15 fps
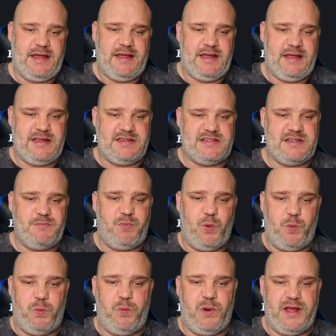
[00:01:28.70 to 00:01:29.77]
It's simple,
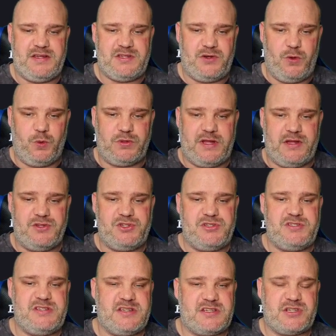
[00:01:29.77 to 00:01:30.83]
pleasant. All
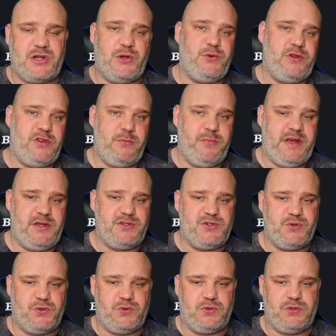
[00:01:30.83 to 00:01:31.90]
dungeons excluding the
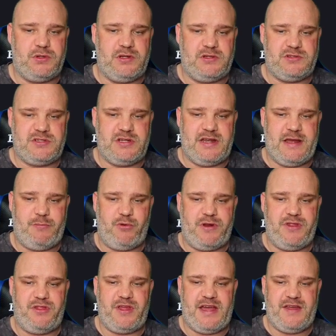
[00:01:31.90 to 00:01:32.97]
Minotaur,
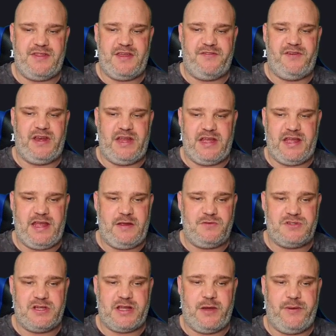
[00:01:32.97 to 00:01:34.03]
Labyrinth and the Affinity
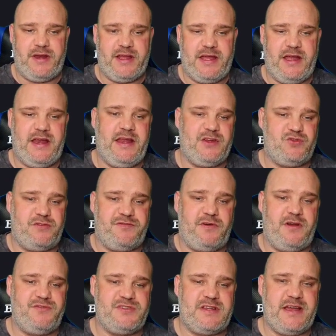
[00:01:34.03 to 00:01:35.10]
Keeps are going to get an extra
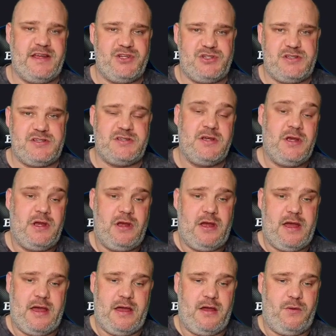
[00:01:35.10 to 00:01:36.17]
5 stages.
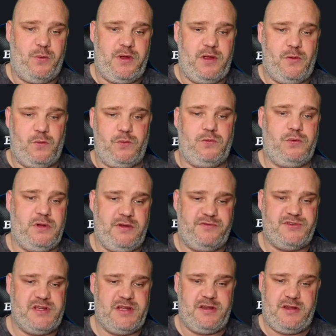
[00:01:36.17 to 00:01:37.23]
We all have
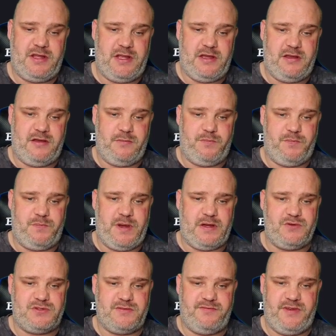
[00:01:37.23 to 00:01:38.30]
seen the
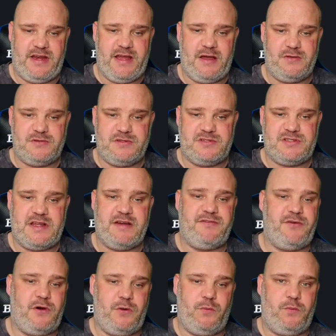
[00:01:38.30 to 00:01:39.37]
posts and videos and stuff
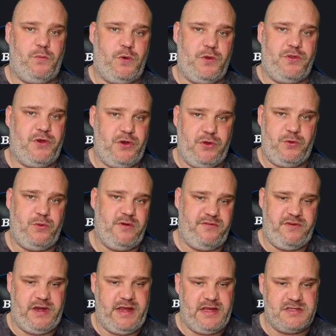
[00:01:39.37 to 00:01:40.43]
on what the new
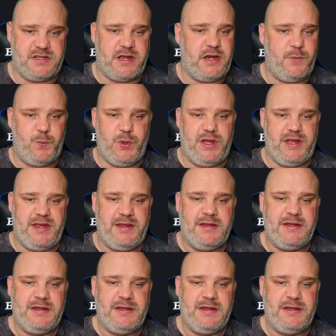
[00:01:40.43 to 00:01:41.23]
affinities are going to be.